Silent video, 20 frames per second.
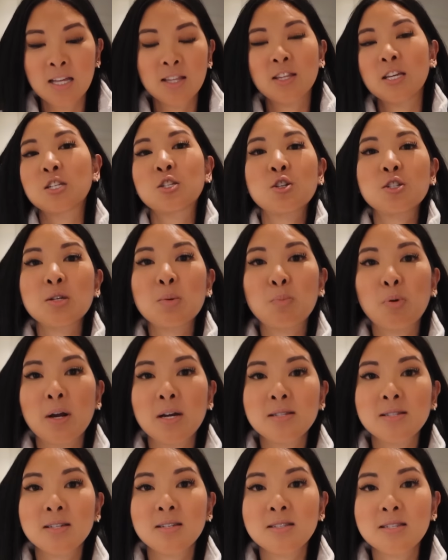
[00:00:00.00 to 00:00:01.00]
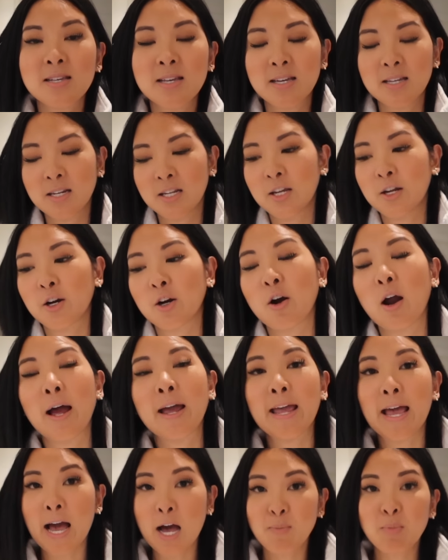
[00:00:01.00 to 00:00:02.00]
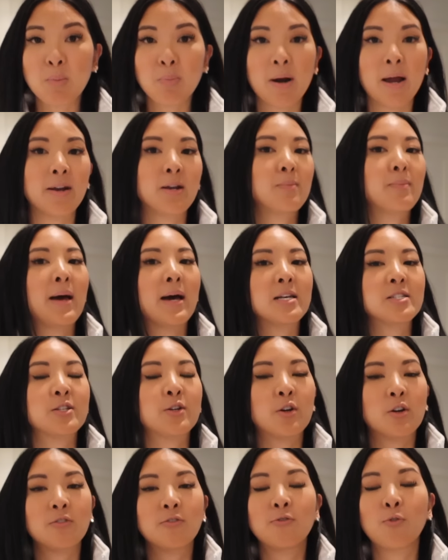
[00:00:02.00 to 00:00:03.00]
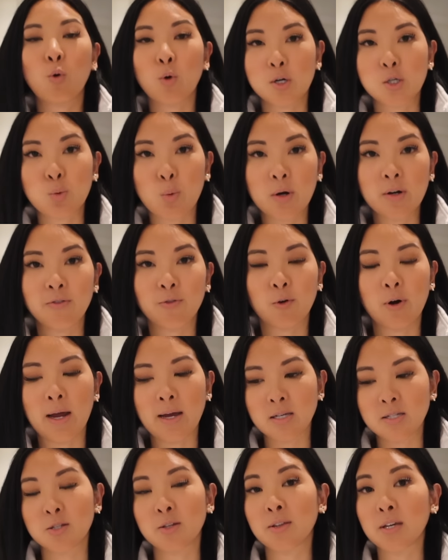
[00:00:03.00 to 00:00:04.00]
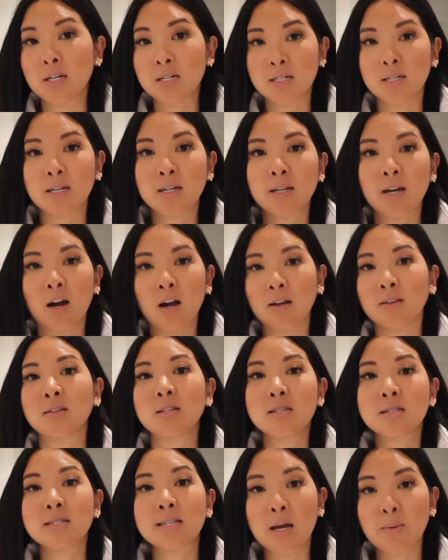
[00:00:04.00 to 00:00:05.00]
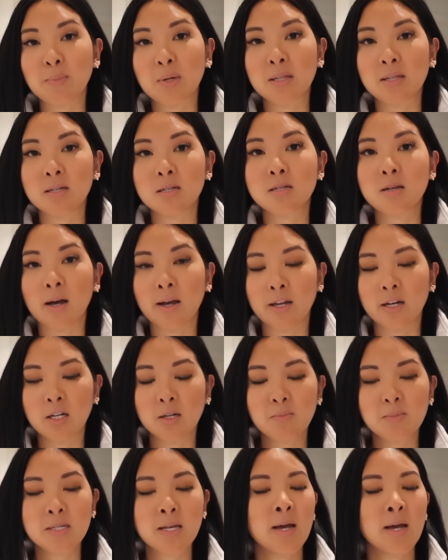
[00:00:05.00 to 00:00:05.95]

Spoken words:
These are some presents in here. I am a brand ambassador for 24S, so they did kindly send me these items.